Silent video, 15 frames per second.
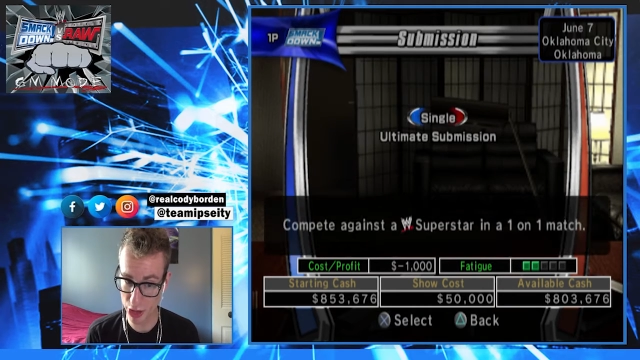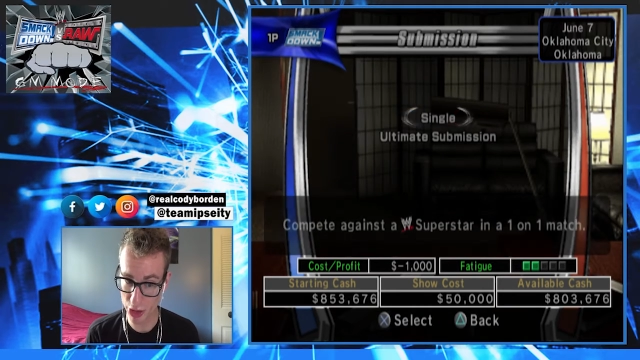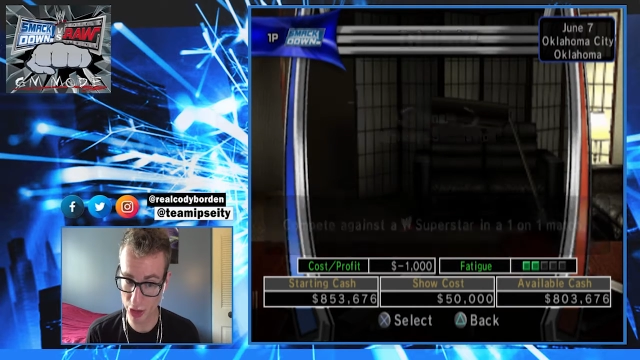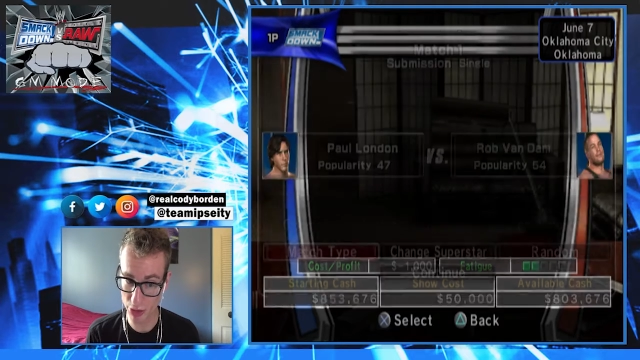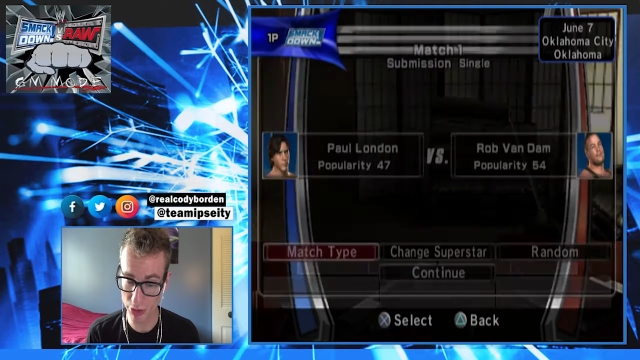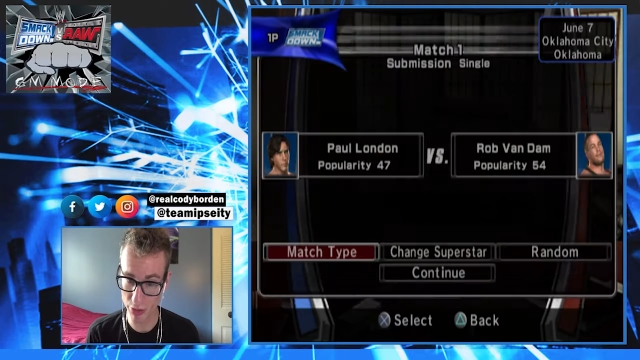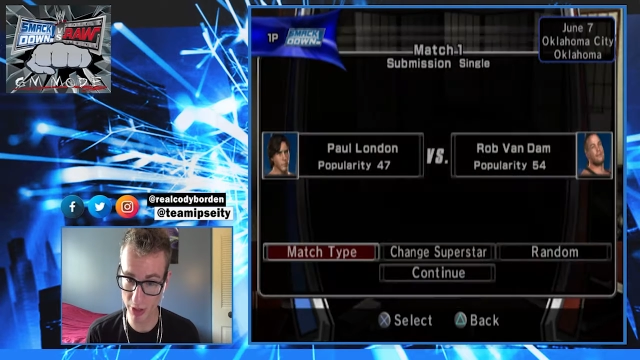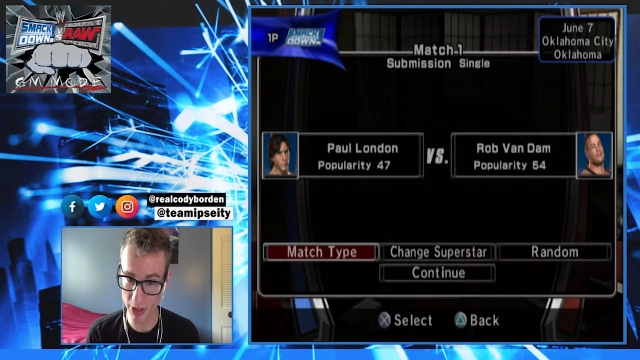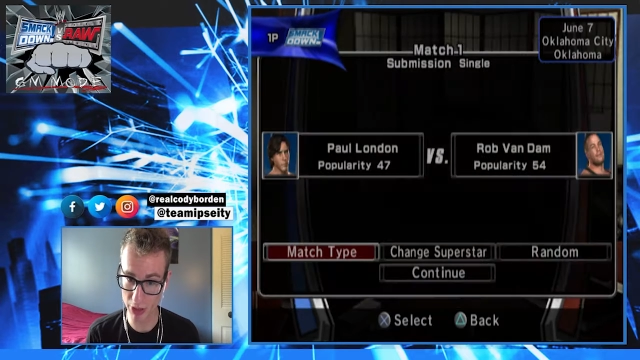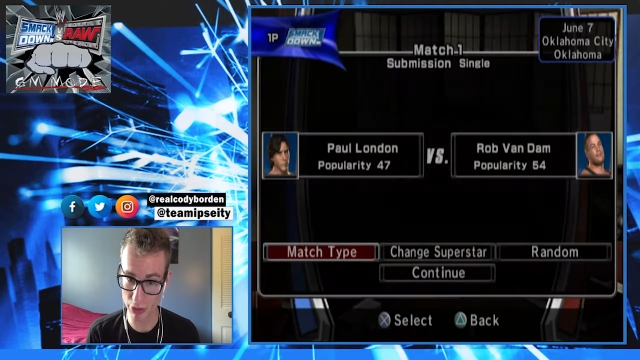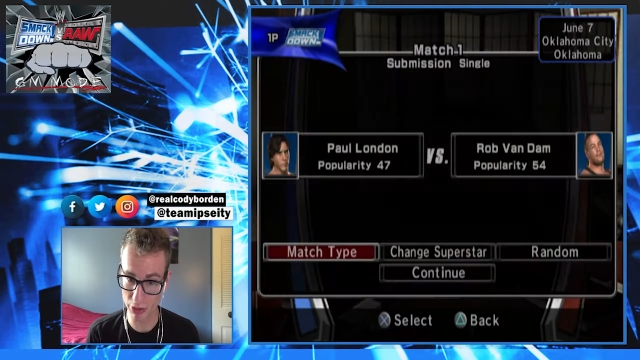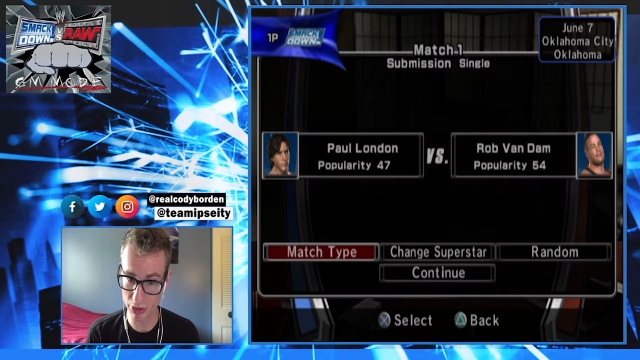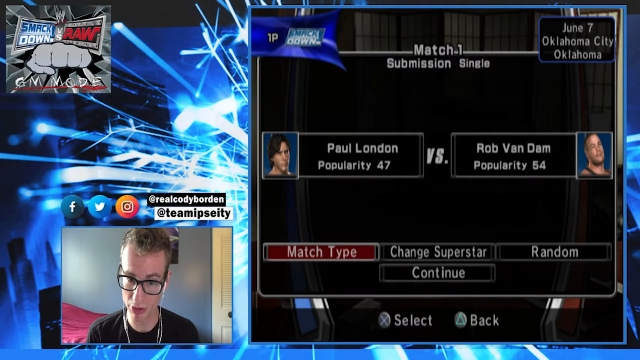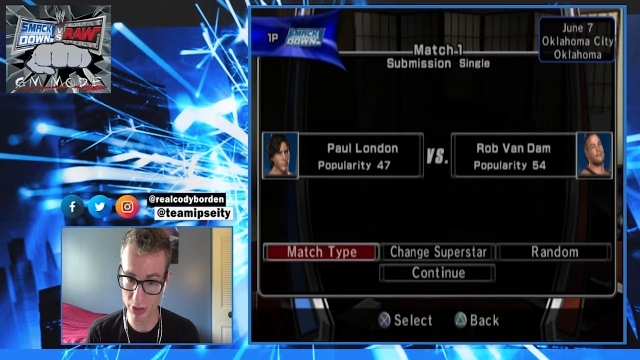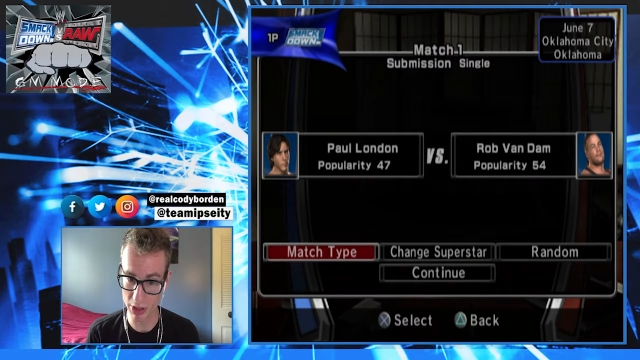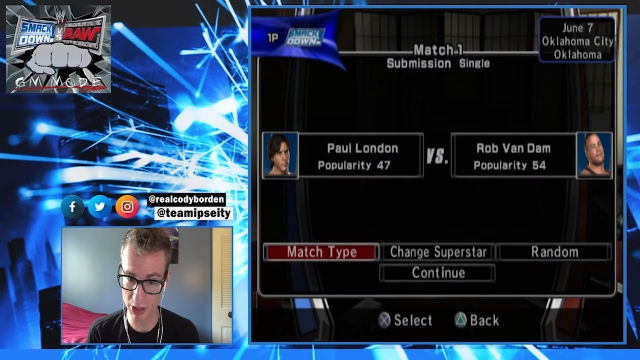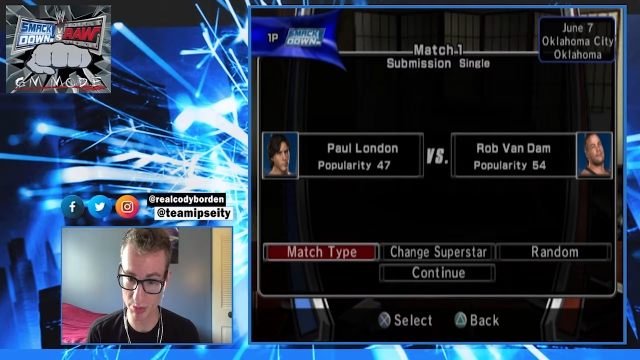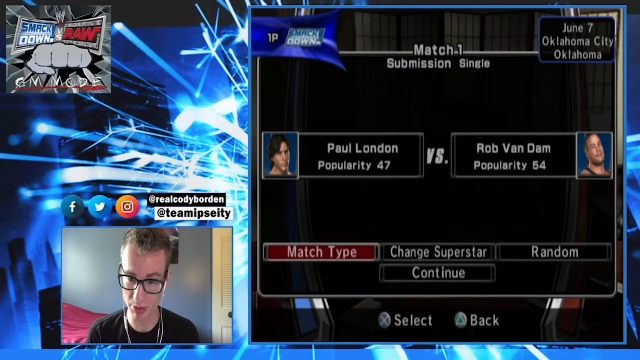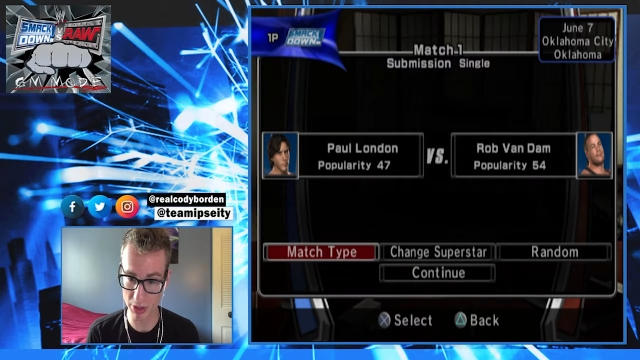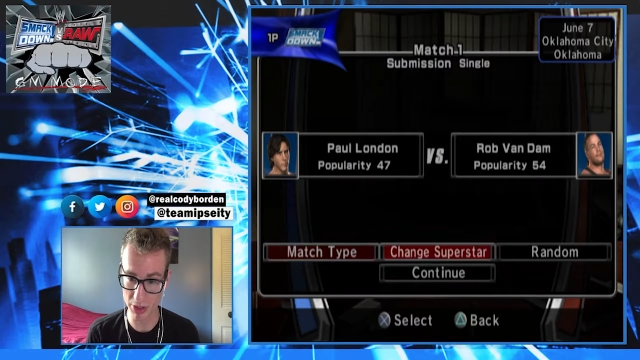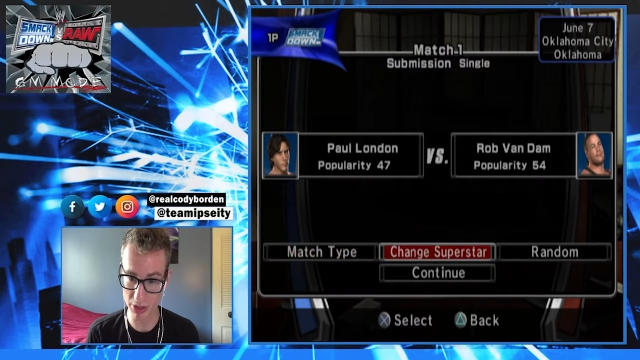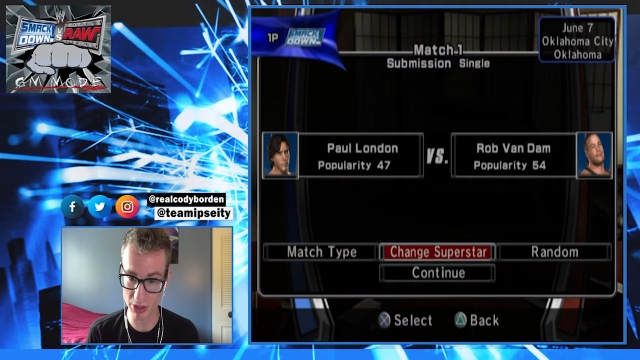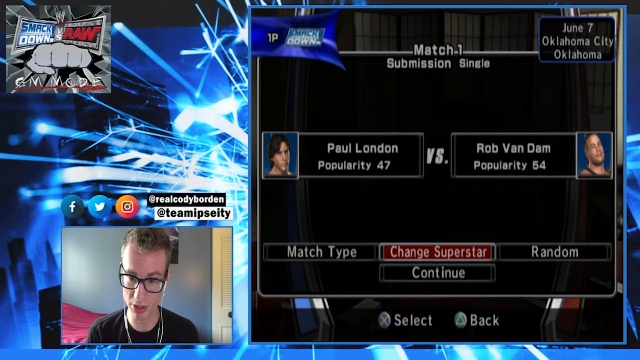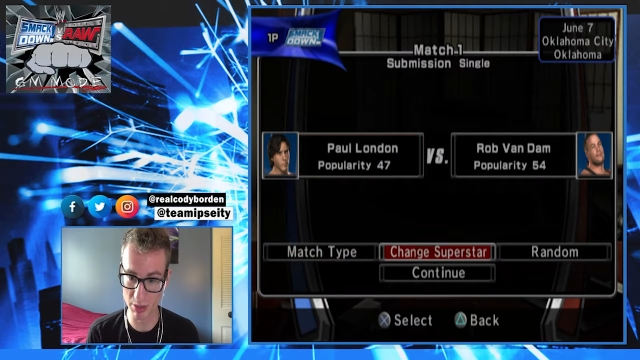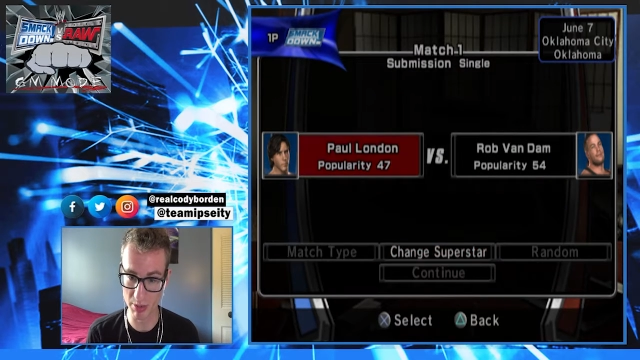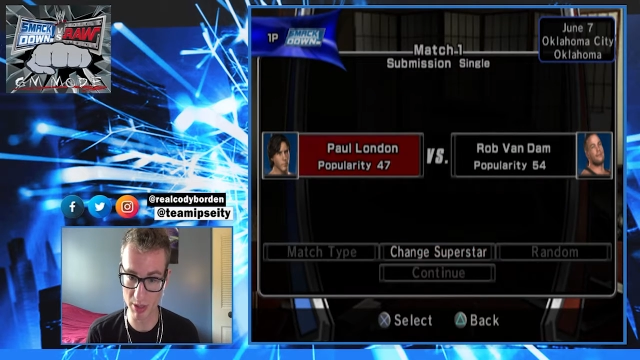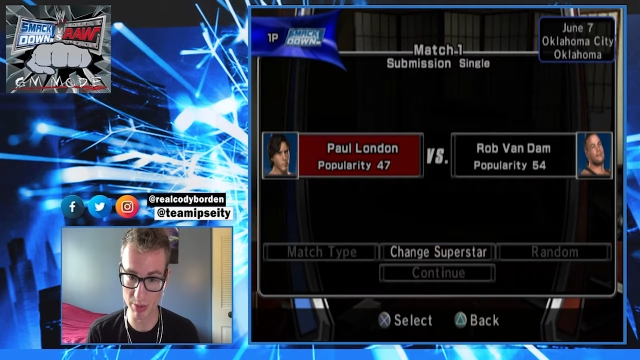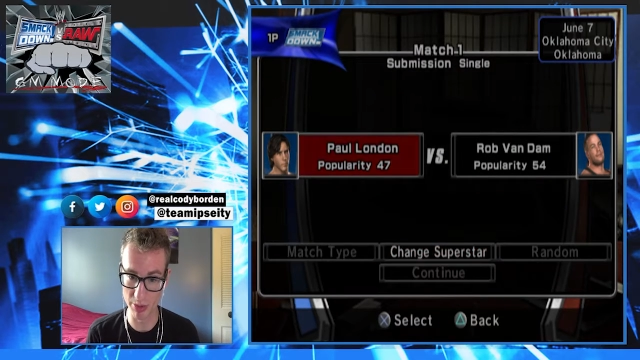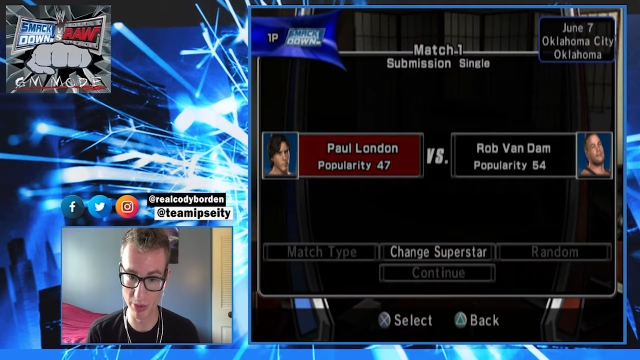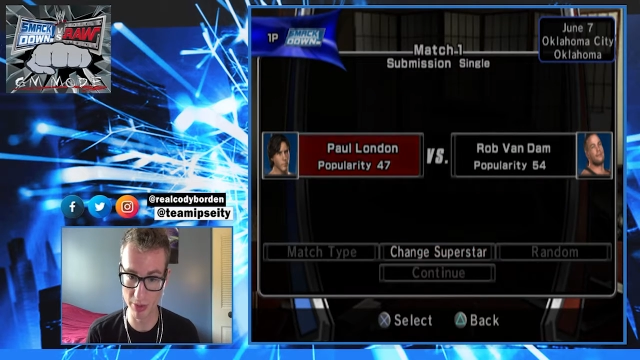to introduce this person to the
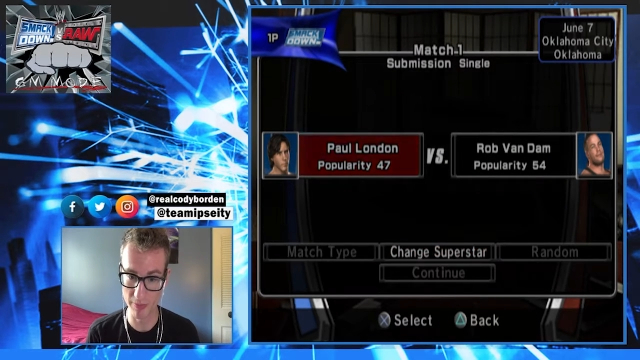people,